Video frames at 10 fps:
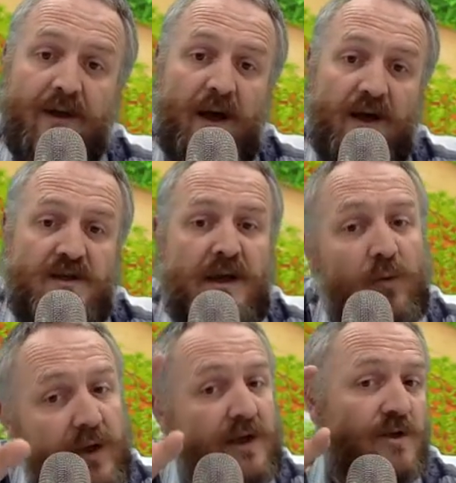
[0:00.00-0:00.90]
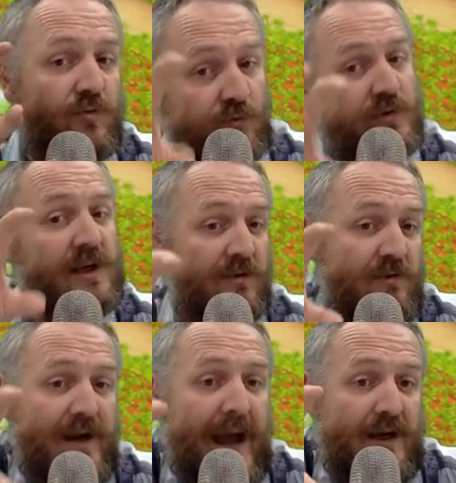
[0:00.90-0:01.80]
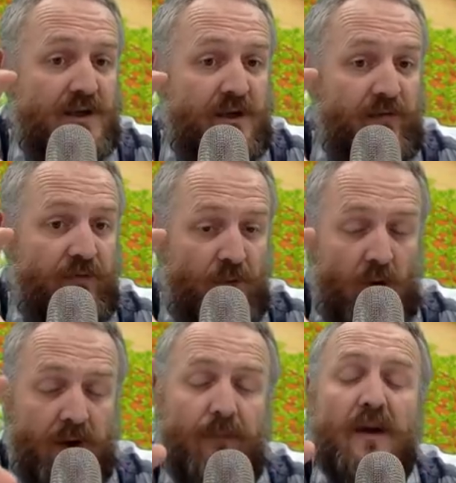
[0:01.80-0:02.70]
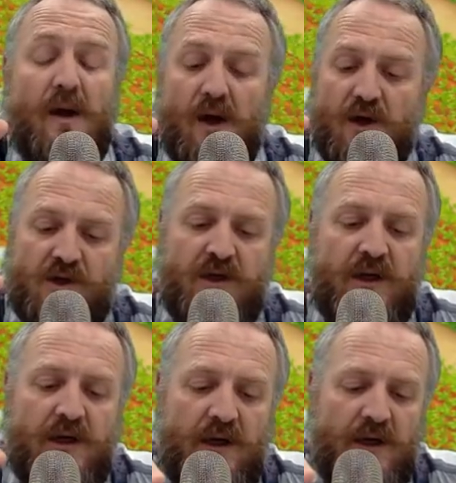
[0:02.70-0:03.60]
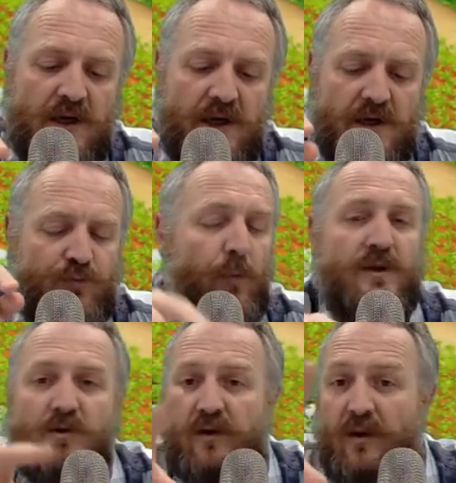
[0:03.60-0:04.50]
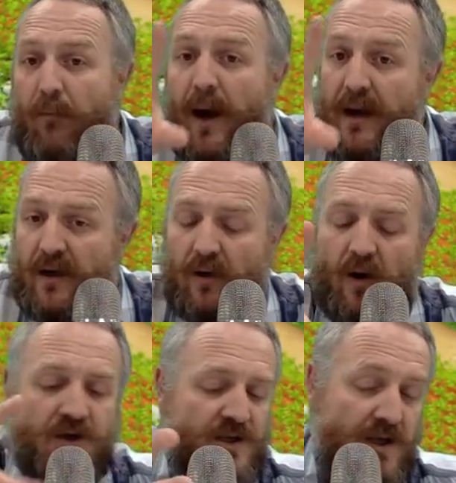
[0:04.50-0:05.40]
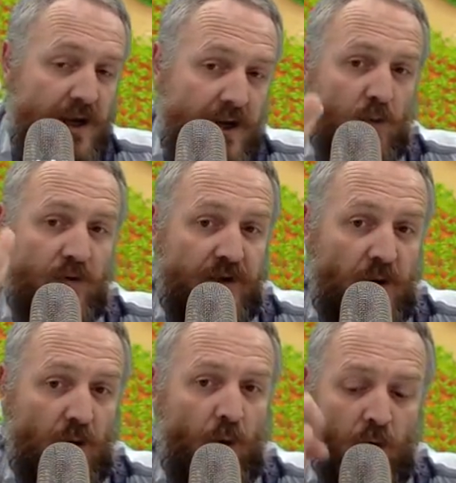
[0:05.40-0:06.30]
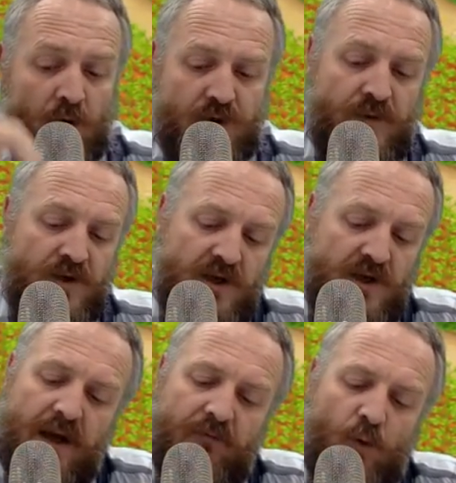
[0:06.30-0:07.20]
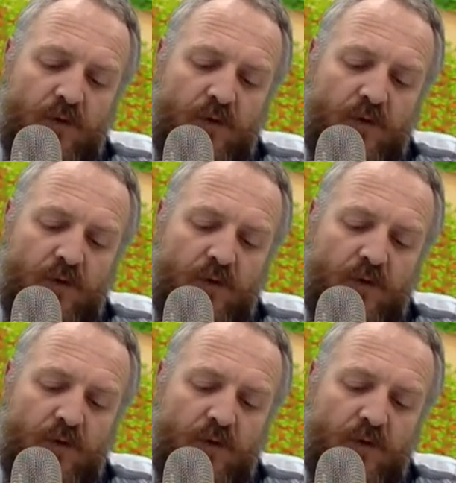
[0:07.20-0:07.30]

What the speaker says: does. Now, Lynn's really, really active. Okay, she's probably doing the mine a lot. She's getting all of the ores, and she can have all of